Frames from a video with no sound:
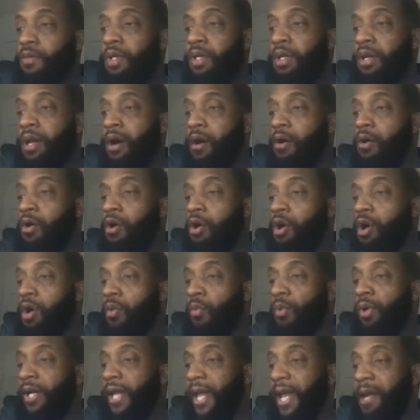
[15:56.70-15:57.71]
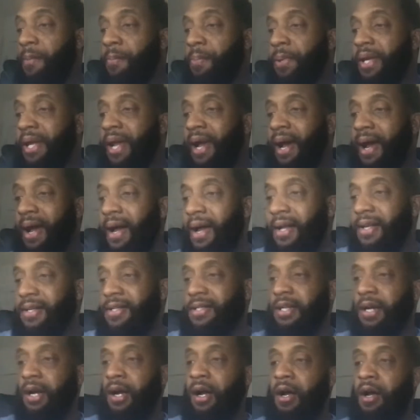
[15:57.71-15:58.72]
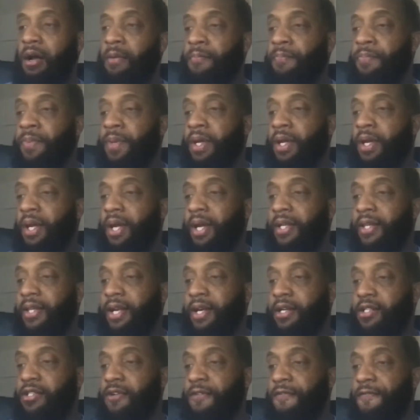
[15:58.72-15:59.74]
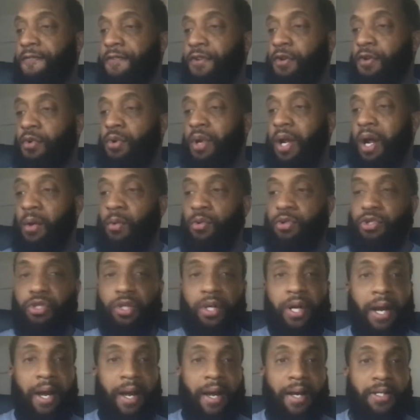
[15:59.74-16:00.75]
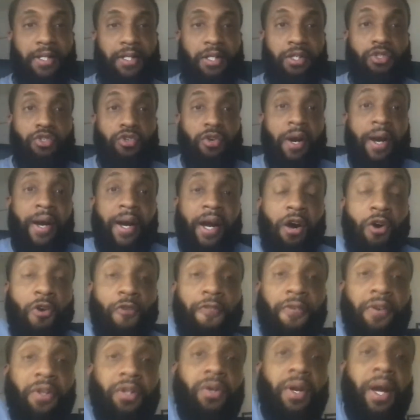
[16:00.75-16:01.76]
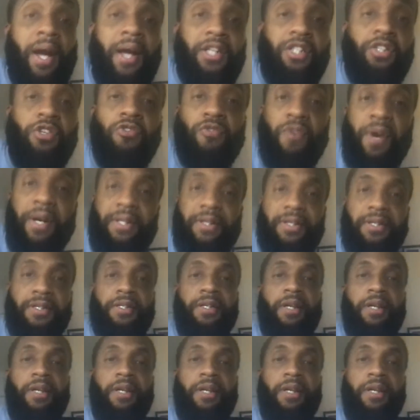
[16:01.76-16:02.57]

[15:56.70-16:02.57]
Now, with KPIs, there's a few that I want you guys to track. Hopefully, you guys can write this